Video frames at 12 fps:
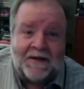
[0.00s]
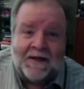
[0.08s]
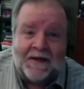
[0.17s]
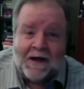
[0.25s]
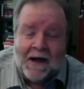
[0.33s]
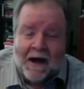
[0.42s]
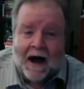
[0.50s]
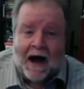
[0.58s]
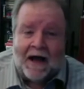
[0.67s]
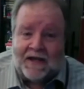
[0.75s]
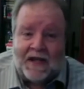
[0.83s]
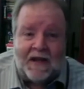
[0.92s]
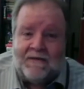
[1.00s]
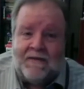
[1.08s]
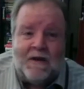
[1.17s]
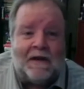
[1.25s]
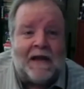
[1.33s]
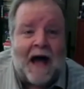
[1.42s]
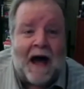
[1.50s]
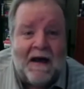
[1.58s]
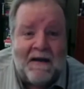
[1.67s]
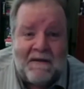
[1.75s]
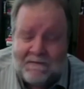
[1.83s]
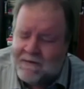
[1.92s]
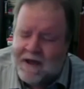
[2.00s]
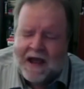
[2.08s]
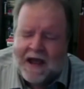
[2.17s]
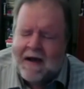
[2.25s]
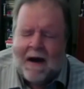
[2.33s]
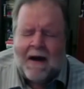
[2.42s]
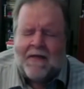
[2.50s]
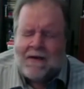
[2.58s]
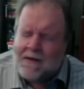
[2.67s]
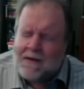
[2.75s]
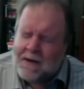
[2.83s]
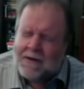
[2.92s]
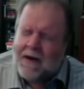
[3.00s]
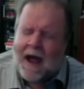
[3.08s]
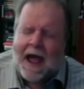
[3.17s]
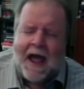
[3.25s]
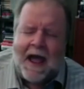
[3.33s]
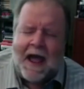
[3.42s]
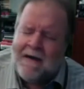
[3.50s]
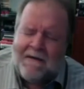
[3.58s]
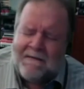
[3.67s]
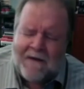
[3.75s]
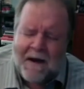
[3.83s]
I give you life beyond the grave.